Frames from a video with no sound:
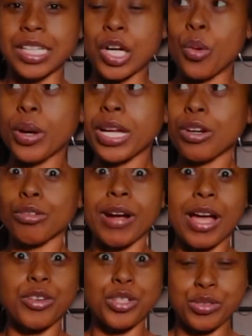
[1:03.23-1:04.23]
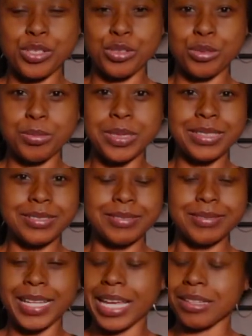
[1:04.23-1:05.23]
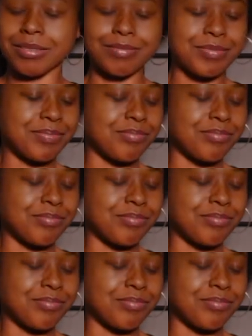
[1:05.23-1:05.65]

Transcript: going around YouTube and